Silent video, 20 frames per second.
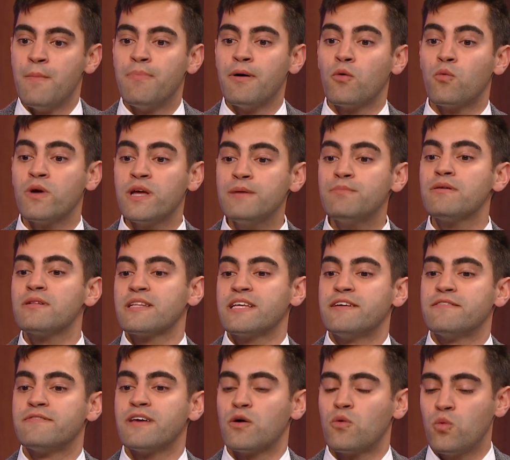but we
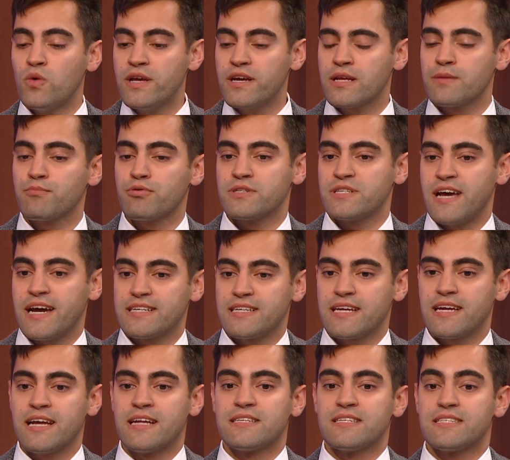believe that we can protect
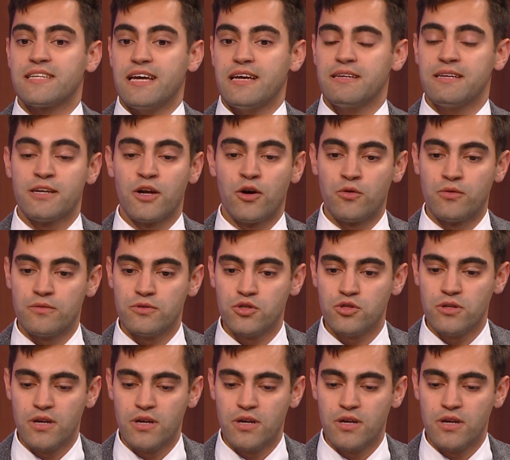against, you know,